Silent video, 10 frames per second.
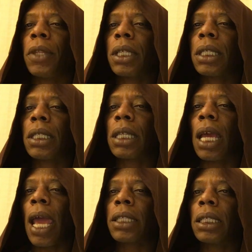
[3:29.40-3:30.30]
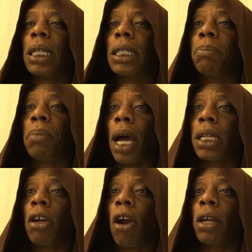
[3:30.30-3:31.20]
This is actually his
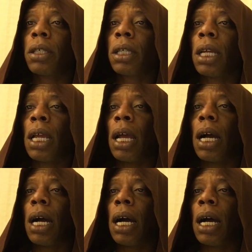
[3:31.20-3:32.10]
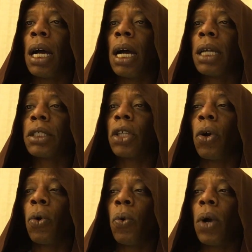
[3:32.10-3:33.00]
bodyguard.
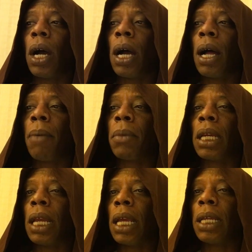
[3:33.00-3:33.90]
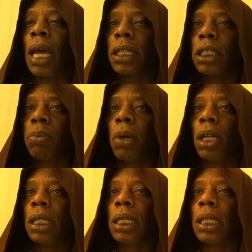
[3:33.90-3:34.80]
And not to
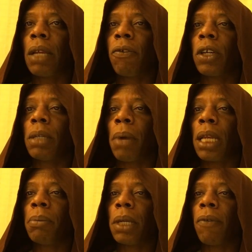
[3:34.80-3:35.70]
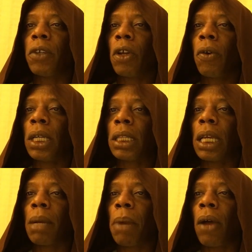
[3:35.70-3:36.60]
spoil anything for anybody, but if you know
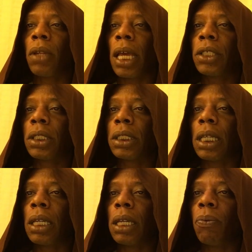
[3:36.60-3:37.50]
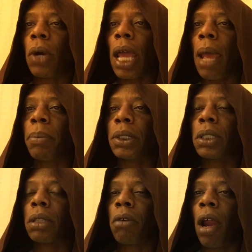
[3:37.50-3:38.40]
anything about Legends and what happens
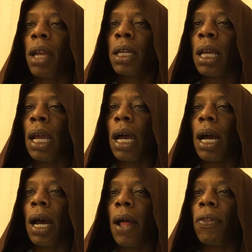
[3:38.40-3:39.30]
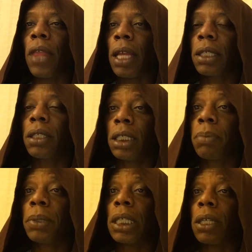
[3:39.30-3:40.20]
to Thrawn,
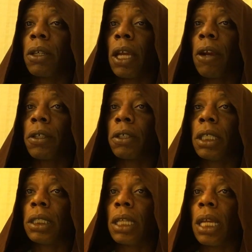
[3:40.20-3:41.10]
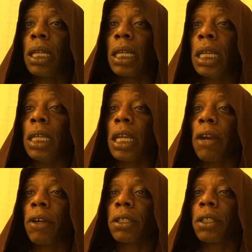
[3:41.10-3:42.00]
this particular character is a key
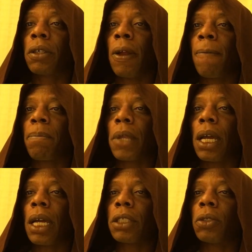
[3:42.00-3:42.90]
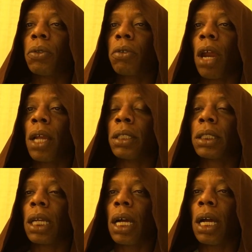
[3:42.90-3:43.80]
character to Thrawn's